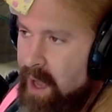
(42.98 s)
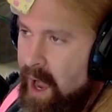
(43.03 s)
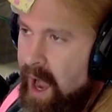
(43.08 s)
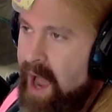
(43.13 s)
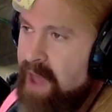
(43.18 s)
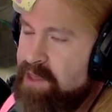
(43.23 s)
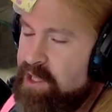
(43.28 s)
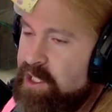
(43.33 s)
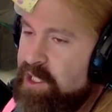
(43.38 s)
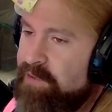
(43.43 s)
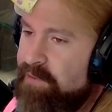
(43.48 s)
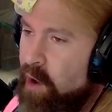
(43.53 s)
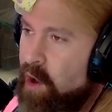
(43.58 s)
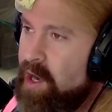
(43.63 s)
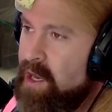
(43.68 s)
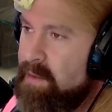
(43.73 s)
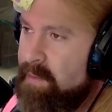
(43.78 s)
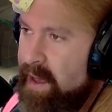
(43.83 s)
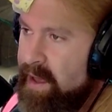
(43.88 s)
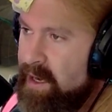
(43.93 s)
I think you've
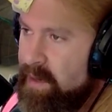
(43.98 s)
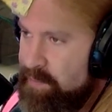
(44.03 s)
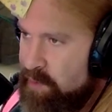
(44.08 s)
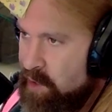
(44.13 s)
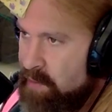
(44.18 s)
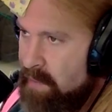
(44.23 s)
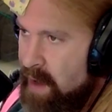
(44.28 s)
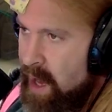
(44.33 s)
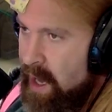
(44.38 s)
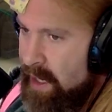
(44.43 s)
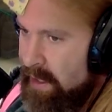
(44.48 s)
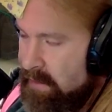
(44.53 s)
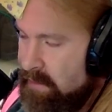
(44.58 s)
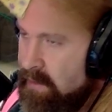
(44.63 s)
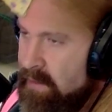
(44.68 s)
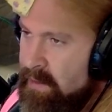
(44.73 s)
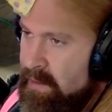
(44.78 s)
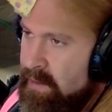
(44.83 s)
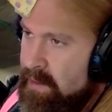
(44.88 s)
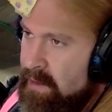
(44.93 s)
already made up your mind.
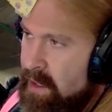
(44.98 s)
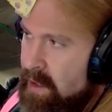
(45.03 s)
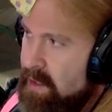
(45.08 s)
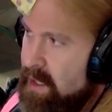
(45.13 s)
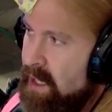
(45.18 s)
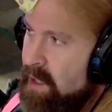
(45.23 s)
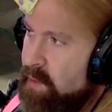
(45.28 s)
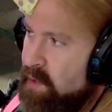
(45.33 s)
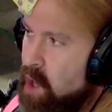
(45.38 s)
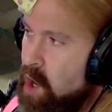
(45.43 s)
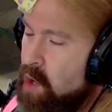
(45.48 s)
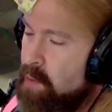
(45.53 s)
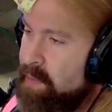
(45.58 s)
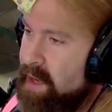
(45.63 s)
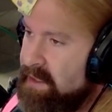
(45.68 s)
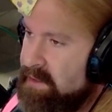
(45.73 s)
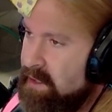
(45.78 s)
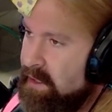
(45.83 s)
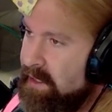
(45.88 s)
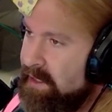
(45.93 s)
Okay, we all
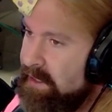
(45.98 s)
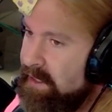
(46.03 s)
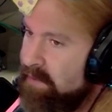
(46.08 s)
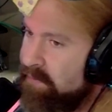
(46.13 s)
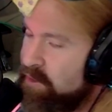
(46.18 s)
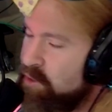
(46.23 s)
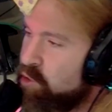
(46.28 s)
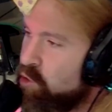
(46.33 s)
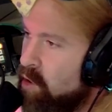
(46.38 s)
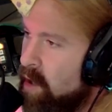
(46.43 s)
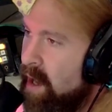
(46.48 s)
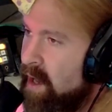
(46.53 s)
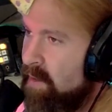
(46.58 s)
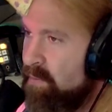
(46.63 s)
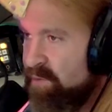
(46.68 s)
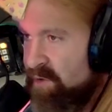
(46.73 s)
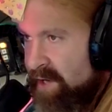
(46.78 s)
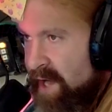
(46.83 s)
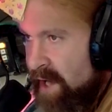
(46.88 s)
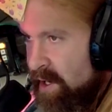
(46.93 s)
basically live in
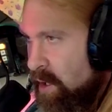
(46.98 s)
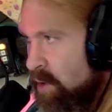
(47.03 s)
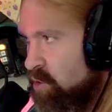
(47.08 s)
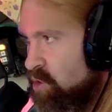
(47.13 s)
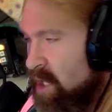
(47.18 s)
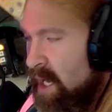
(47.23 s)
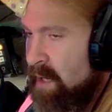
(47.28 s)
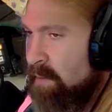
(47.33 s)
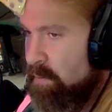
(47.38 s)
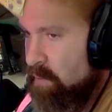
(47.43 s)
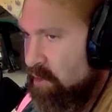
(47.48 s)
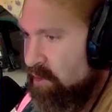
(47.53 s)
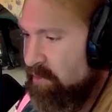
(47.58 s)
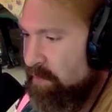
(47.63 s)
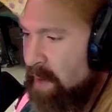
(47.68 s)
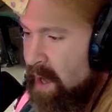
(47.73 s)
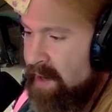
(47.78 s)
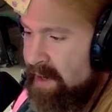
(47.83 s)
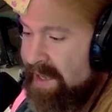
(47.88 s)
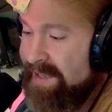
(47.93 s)
tribes and echo
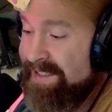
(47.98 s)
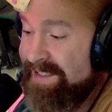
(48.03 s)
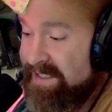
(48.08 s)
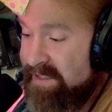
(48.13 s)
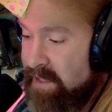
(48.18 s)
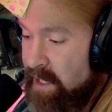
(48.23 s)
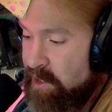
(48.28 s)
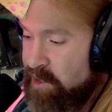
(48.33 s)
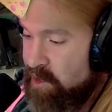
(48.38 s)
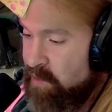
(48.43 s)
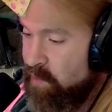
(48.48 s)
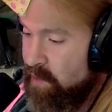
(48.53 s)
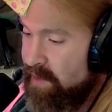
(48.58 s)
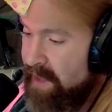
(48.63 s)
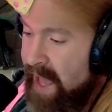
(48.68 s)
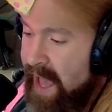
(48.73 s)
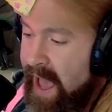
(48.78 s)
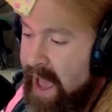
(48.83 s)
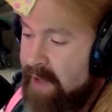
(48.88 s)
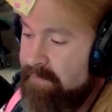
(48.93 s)
chambers, but it's a discussion worth
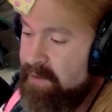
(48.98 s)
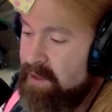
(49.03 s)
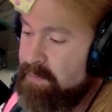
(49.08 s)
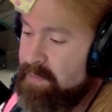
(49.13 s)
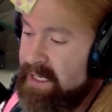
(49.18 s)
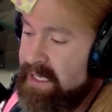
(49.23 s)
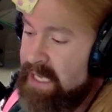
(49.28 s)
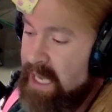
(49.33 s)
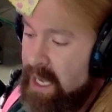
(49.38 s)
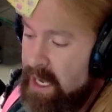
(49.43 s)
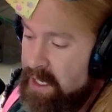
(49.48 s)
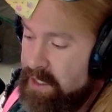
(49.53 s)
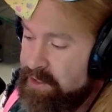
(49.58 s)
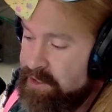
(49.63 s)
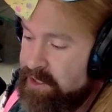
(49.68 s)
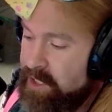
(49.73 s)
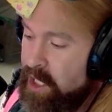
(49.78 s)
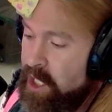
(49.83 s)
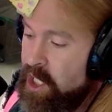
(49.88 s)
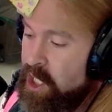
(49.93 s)
having
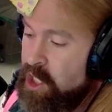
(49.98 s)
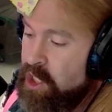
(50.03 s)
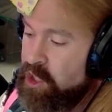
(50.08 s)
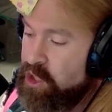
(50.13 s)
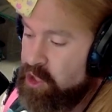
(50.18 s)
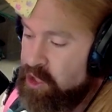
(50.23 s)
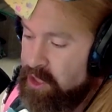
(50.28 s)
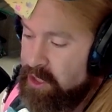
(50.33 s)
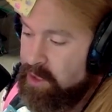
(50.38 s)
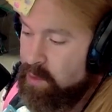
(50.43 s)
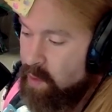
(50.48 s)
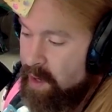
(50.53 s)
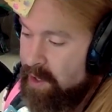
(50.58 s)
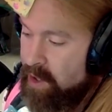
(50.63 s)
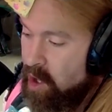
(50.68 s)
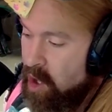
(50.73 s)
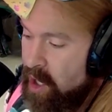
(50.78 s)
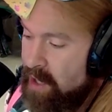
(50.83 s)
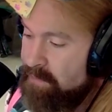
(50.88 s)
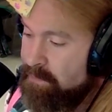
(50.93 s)
because she
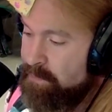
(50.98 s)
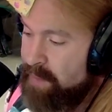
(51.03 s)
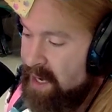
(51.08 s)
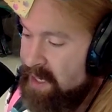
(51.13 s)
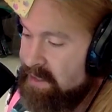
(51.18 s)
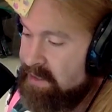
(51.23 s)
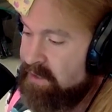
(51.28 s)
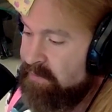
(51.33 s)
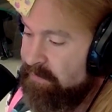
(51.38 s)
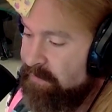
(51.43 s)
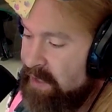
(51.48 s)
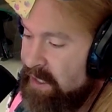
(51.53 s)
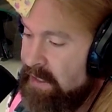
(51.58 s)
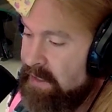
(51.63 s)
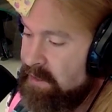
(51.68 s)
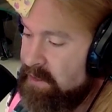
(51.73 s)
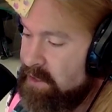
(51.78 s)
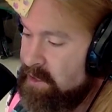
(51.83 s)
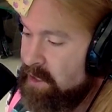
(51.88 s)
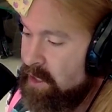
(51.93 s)
went on
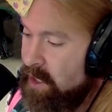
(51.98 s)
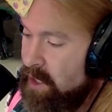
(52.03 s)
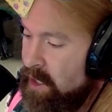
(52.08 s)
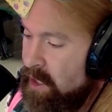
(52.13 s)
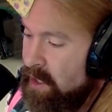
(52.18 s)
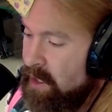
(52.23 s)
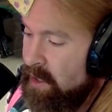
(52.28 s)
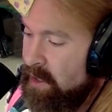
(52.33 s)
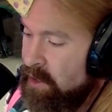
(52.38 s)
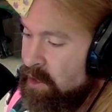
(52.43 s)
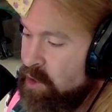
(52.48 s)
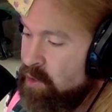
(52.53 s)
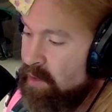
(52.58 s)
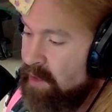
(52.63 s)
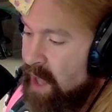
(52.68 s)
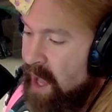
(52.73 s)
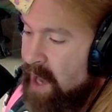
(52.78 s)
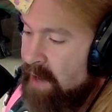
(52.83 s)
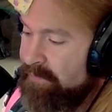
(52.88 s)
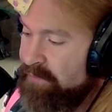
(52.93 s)
BuzzFeed's new
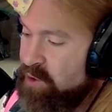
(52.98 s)
live